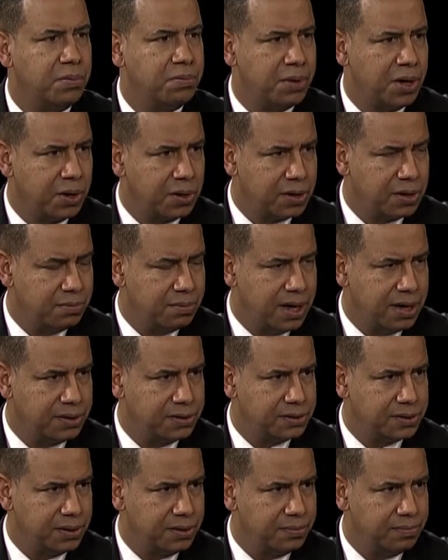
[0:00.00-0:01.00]
American
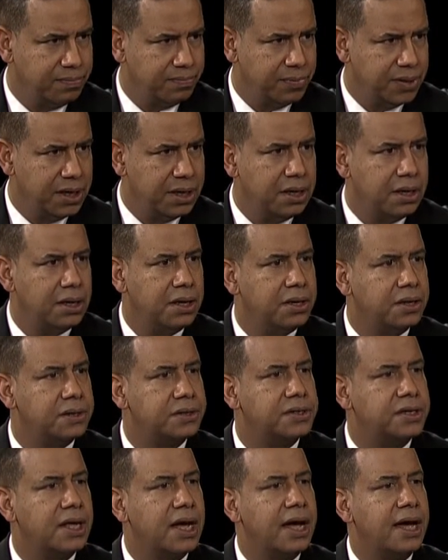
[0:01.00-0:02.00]
medicine. Yes,
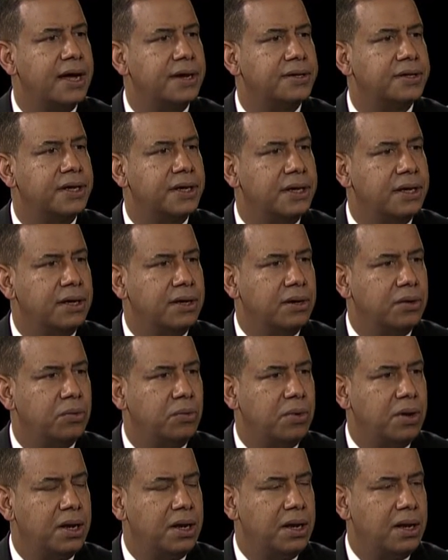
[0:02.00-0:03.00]
is that
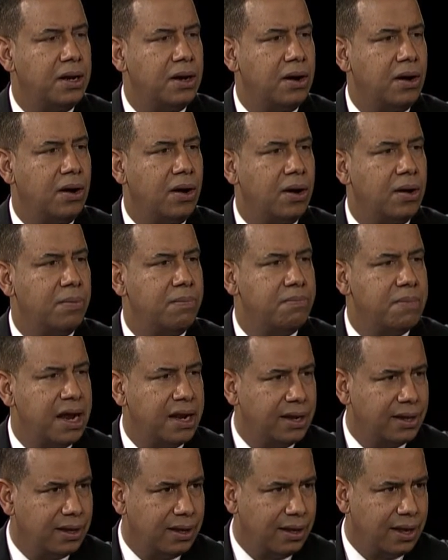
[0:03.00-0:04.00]
we are
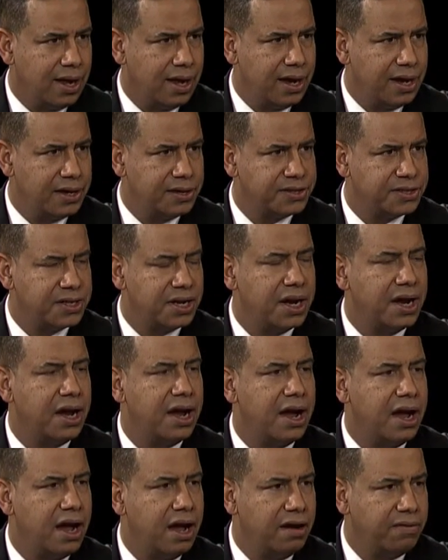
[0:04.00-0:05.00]
medicalize
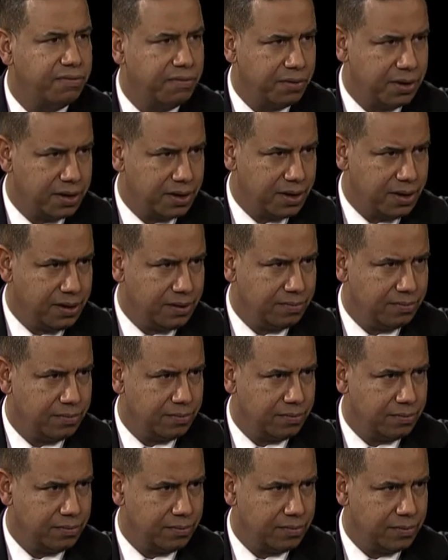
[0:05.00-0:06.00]
everything. We
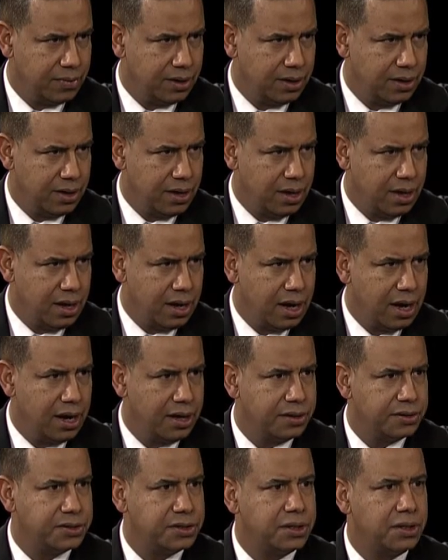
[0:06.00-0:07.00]
do.
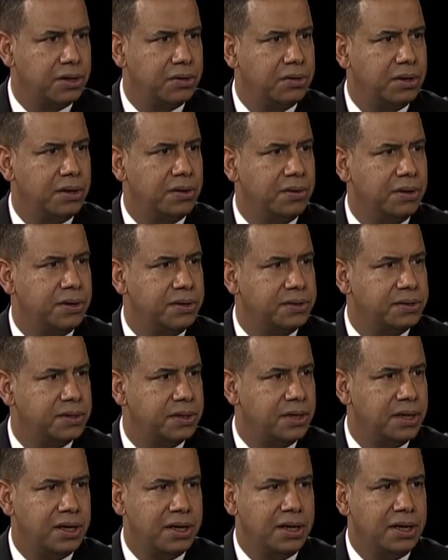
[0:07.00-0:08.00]
And so there is
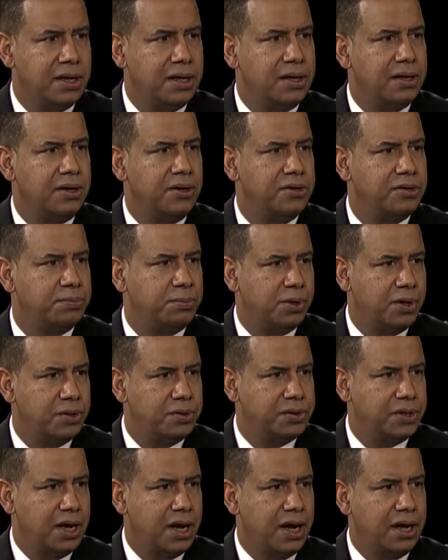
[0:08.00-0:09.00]
there's
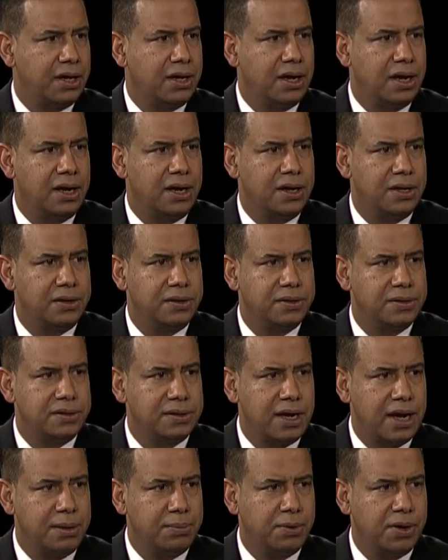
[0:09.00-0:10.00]
Prozac and
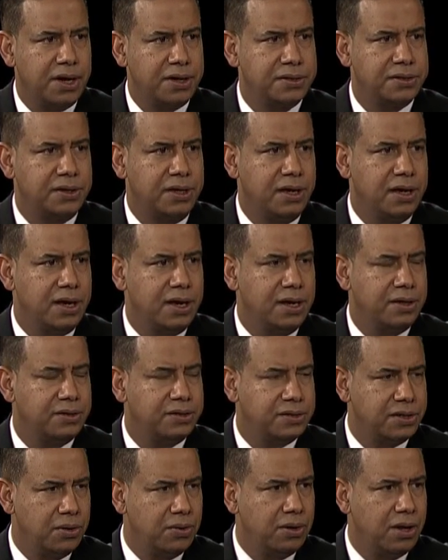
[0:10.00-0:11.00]
Zyprexa and
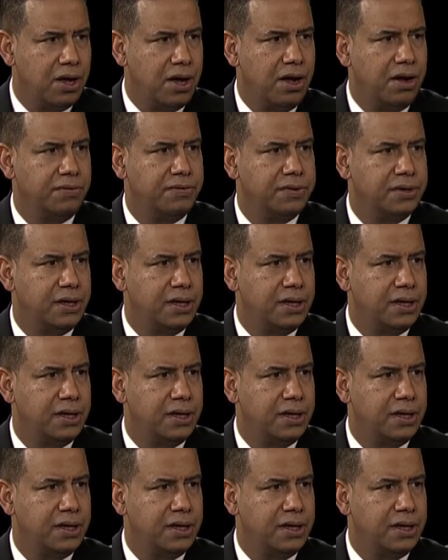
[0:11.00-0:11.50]
Zoloft